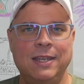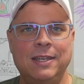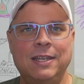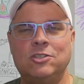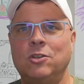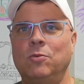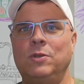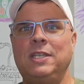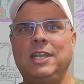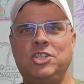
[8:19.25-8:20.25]
So with
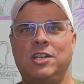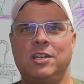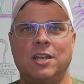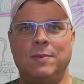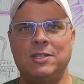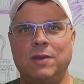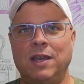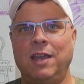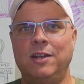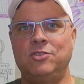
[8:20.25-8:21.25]
the engineering company, that's why I
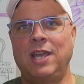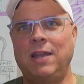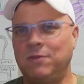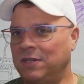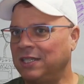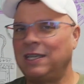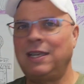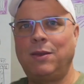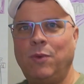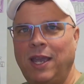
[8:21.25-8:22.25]
hired drafters. That's
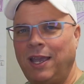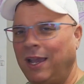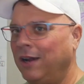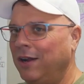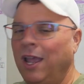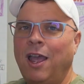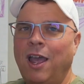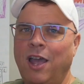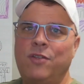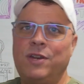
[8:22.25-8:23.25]
why I hired
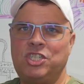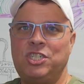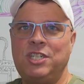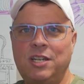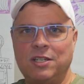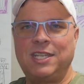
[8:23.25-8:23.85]
other engineers.